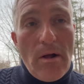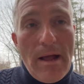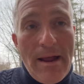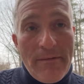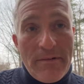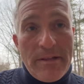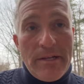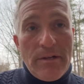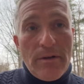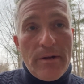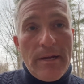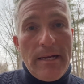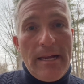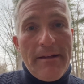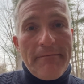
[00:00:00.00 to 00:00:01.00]
everything you
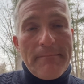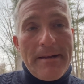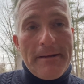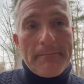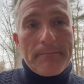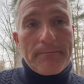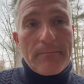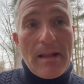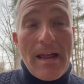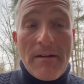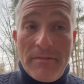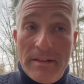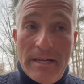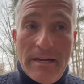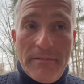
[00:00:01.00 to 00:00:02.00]
can give me,
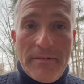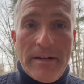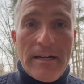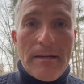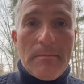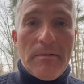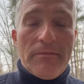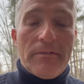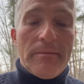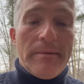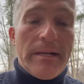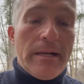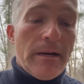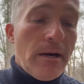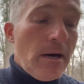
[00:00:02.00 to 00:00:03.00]
everything available for me.